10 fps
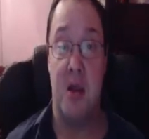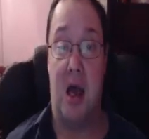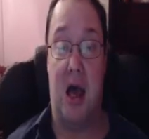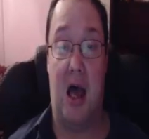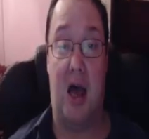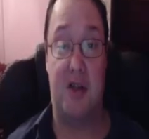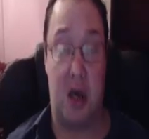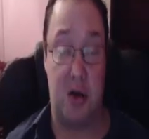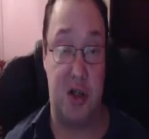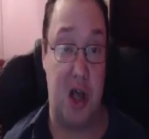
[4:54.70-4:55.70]
Star
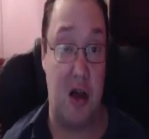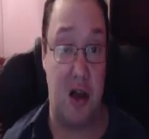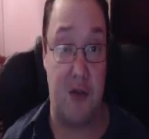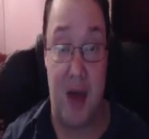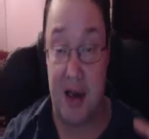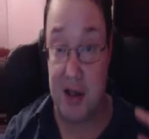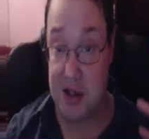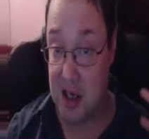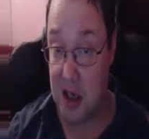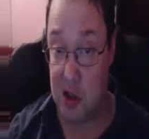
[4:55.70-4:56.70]
Wars saga that
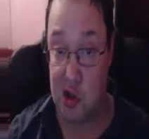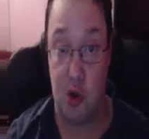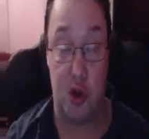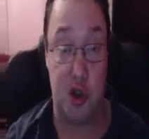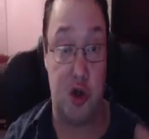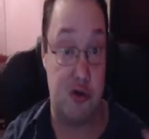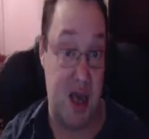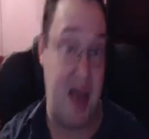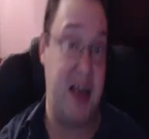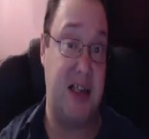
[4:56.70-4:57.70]
George
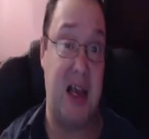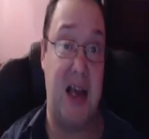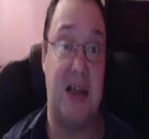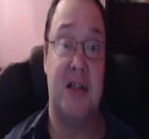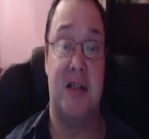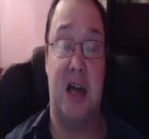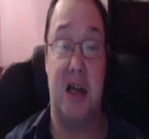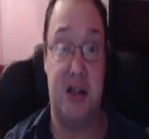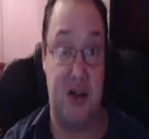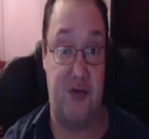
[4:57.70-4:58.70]
created
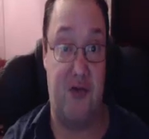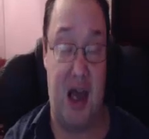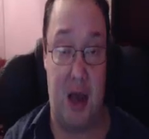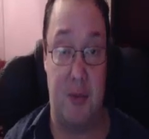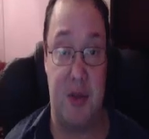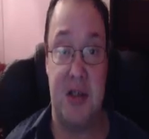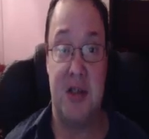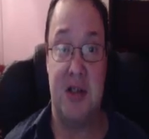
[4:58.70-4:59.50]
and developed.